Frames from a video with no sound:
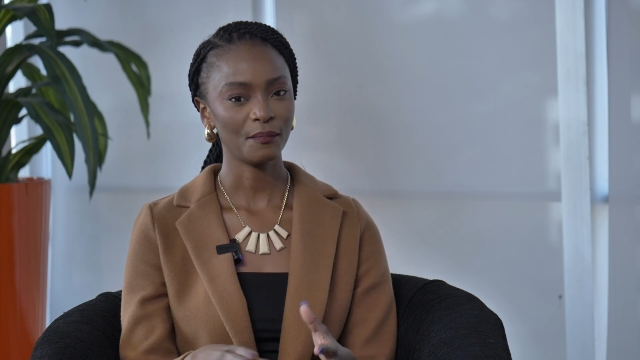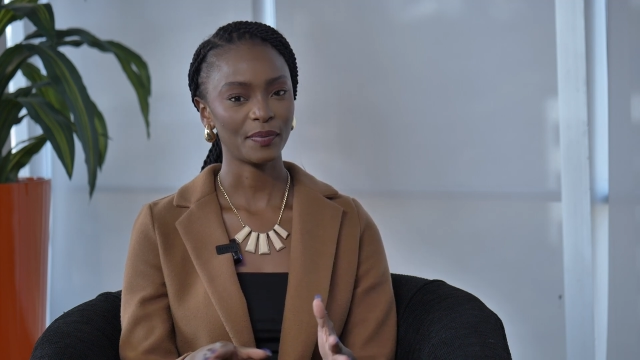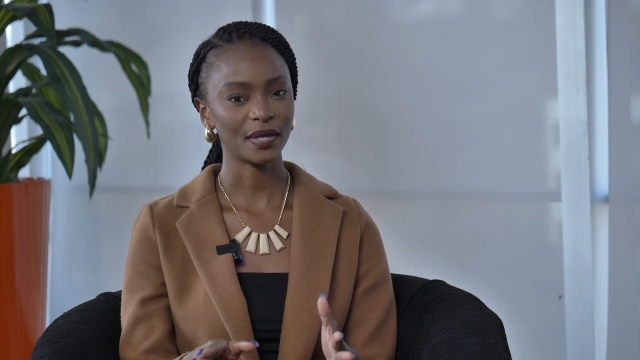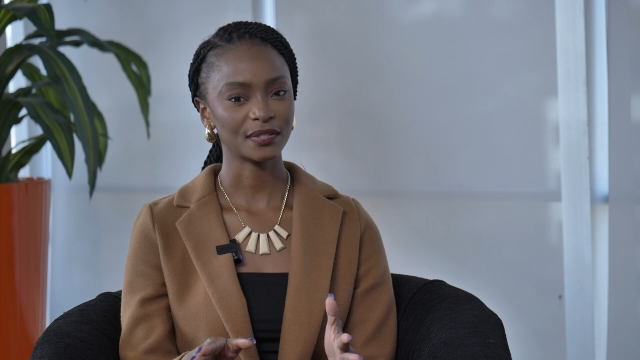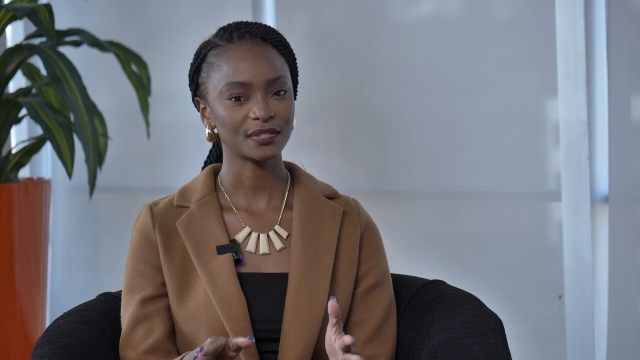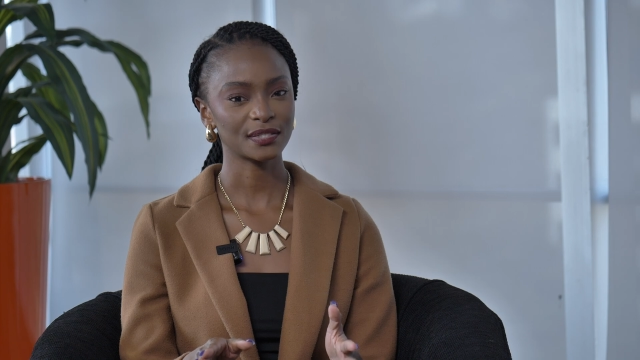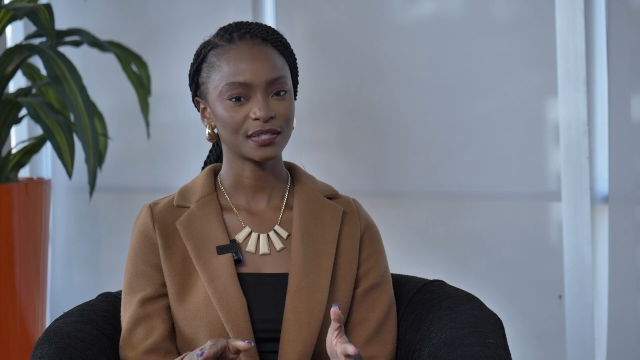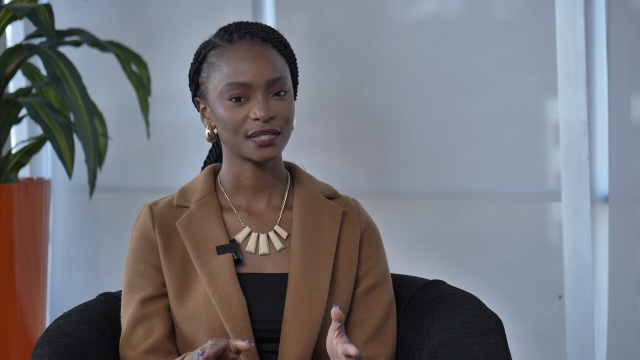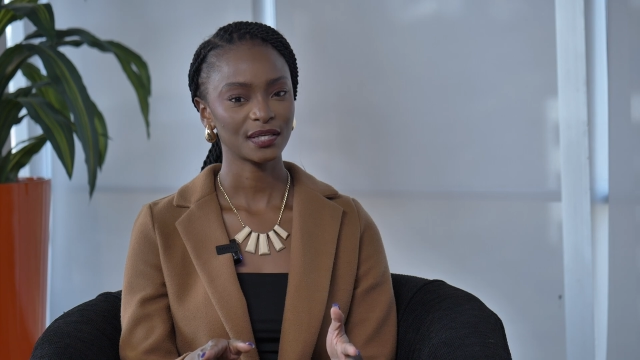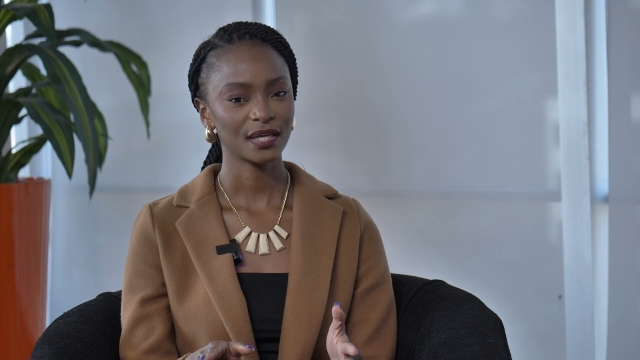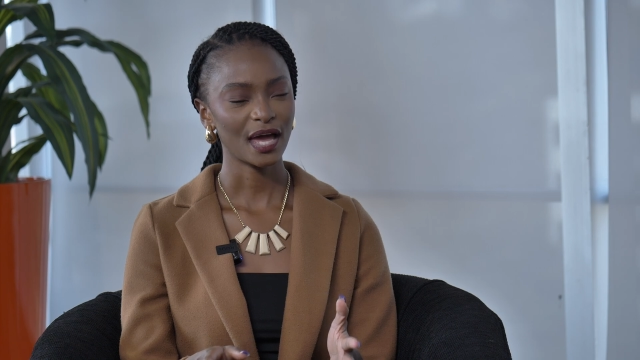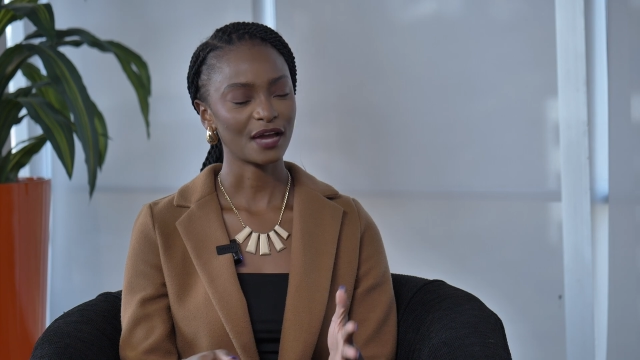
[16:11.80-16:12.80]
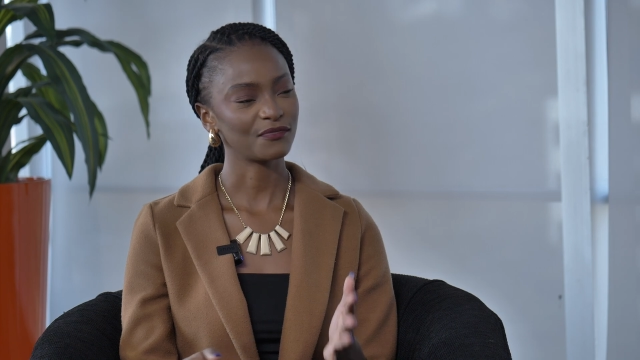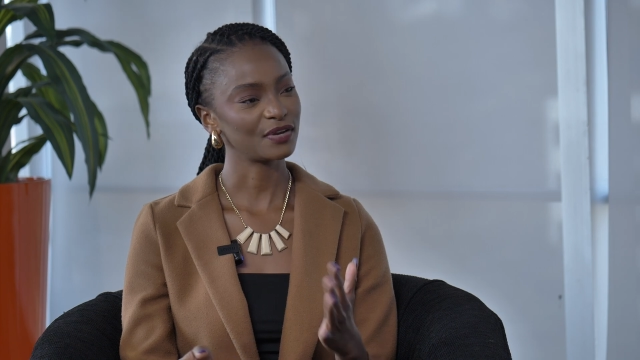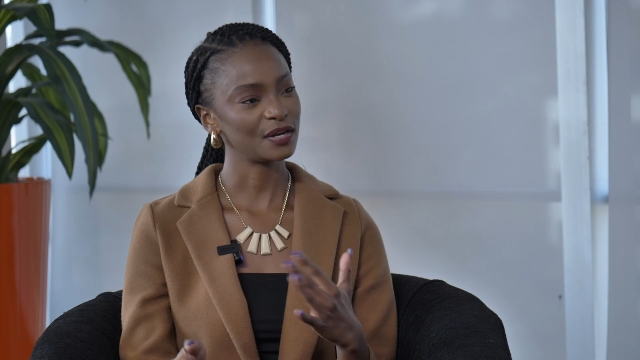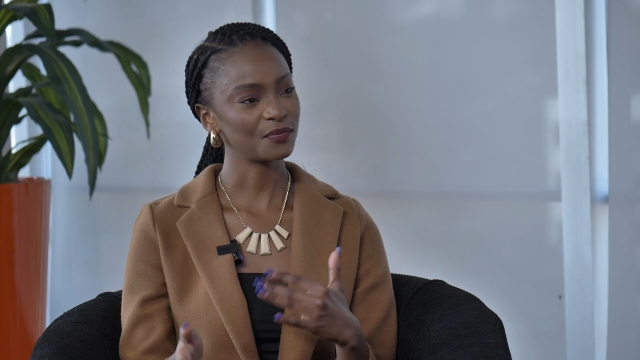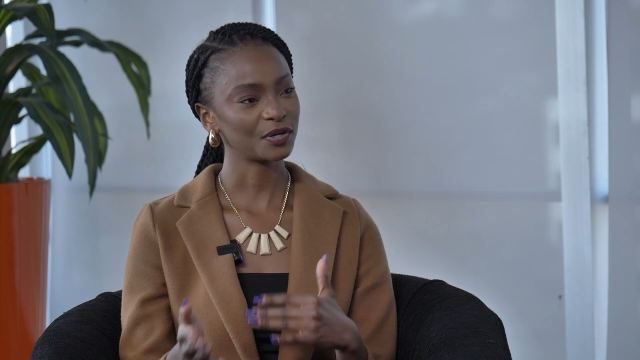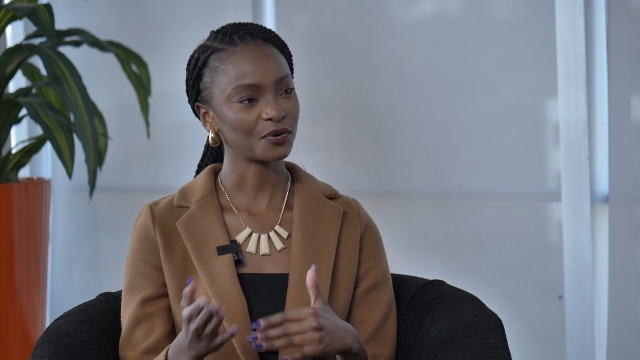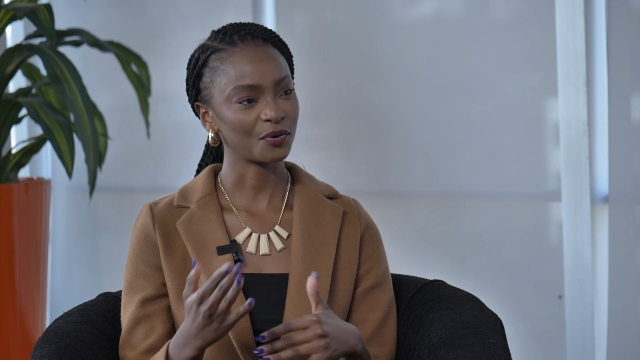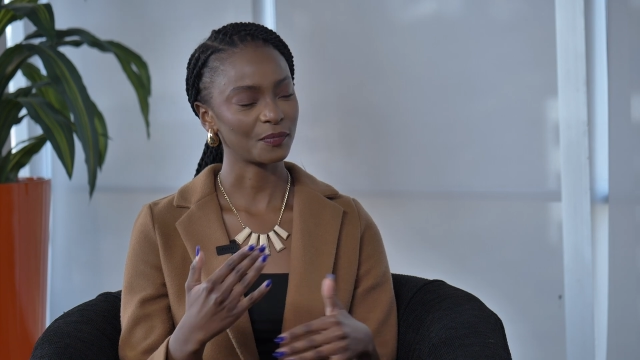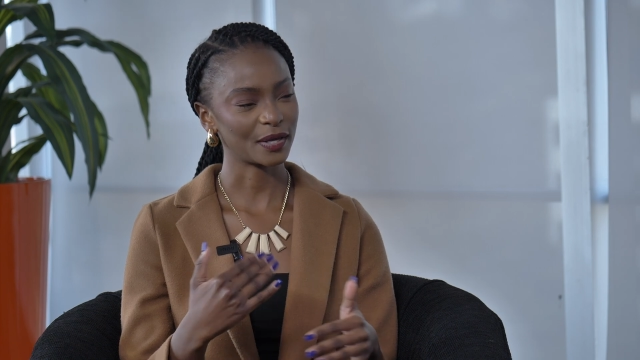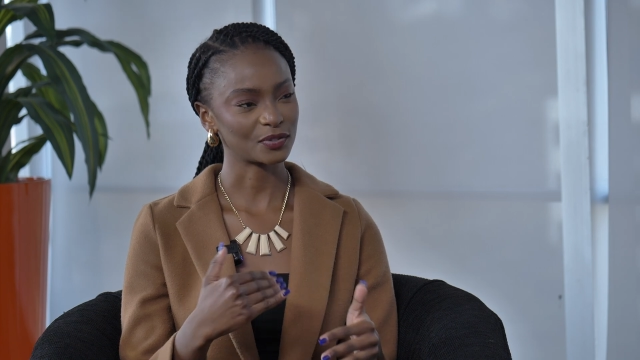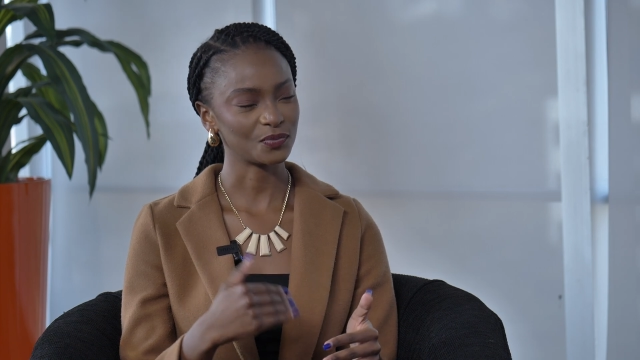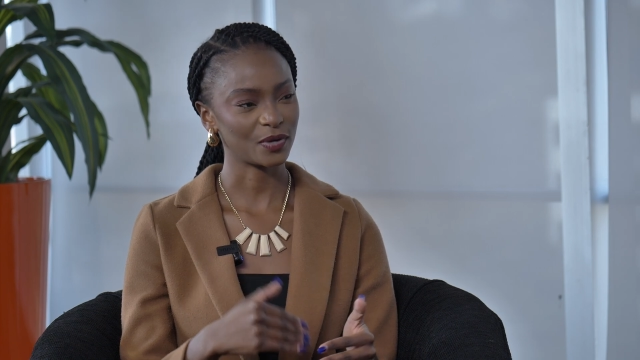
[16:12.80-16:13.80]
But I really want to go
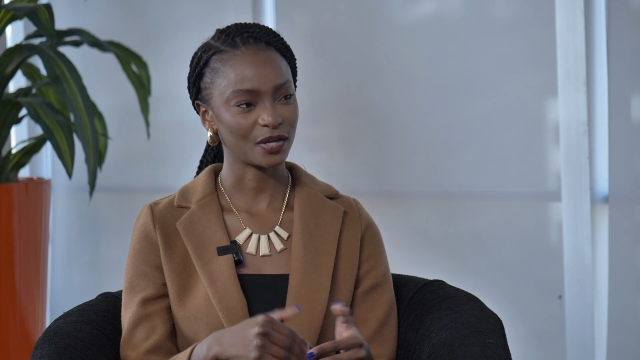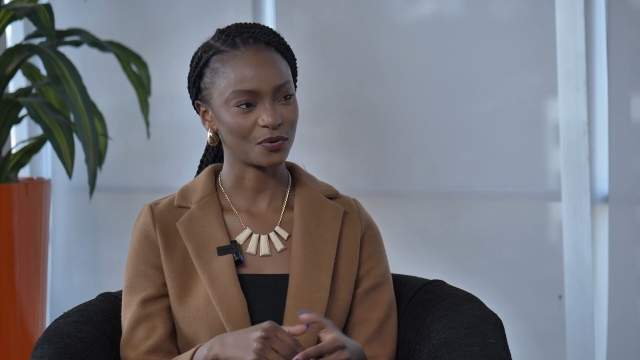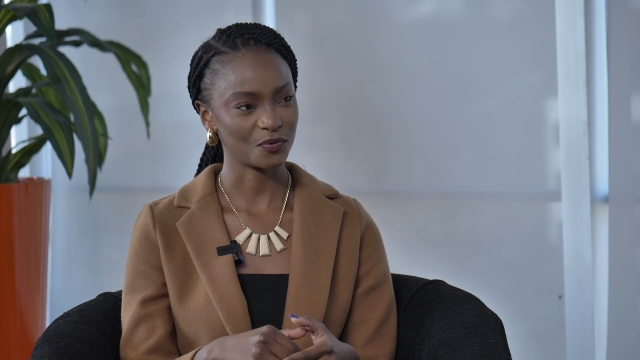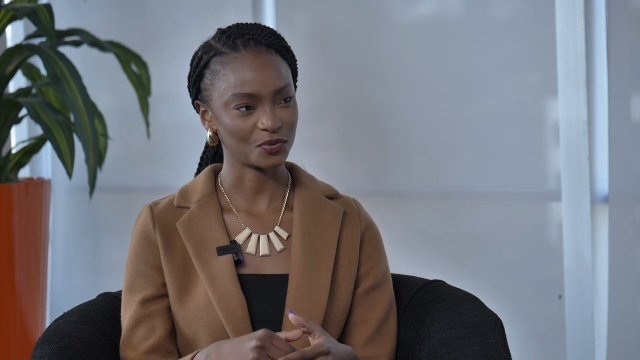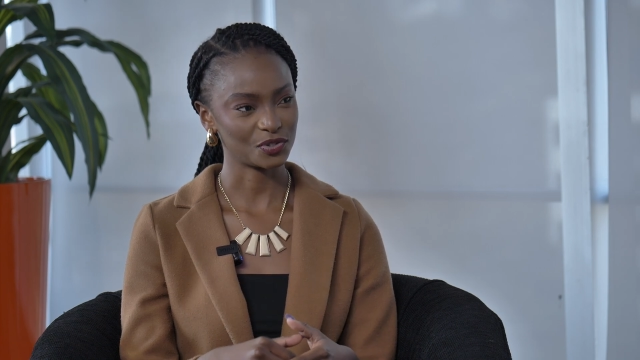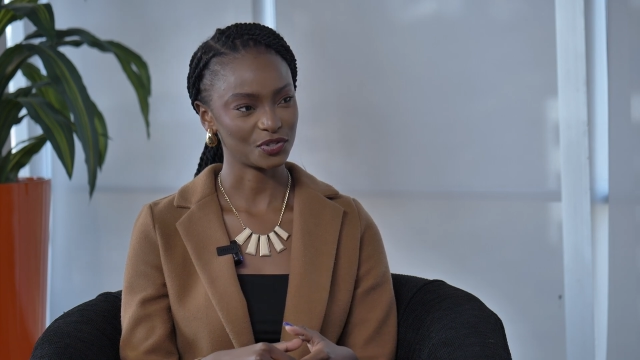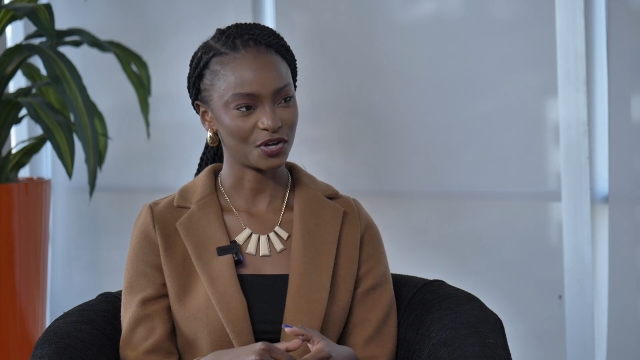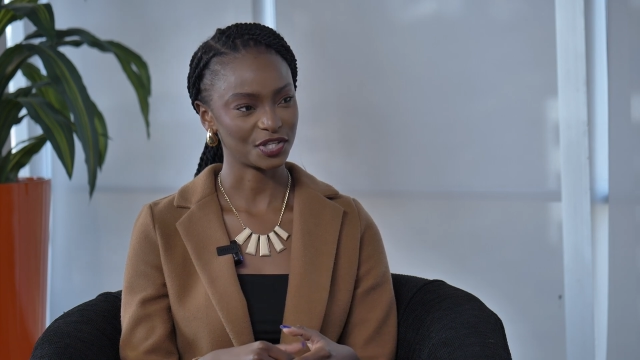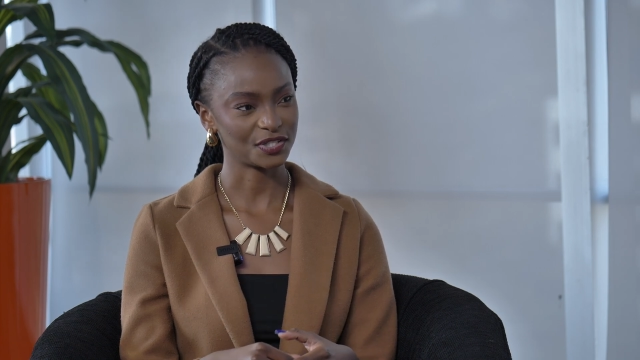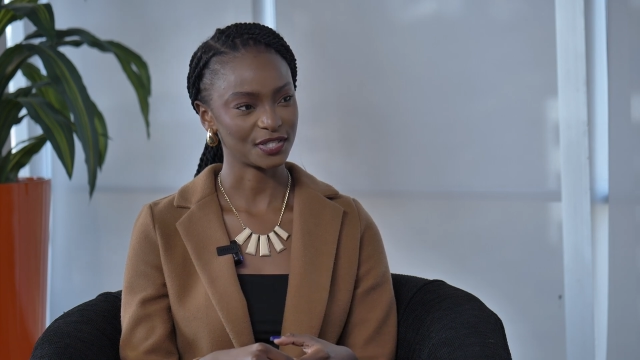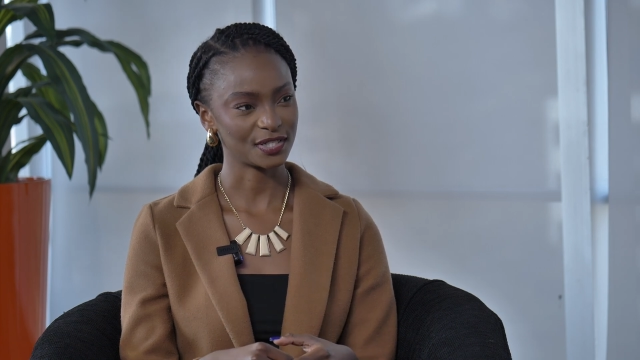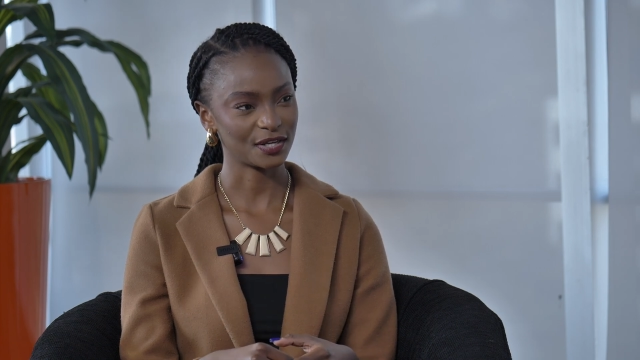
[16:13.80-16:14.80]
back to where it all started.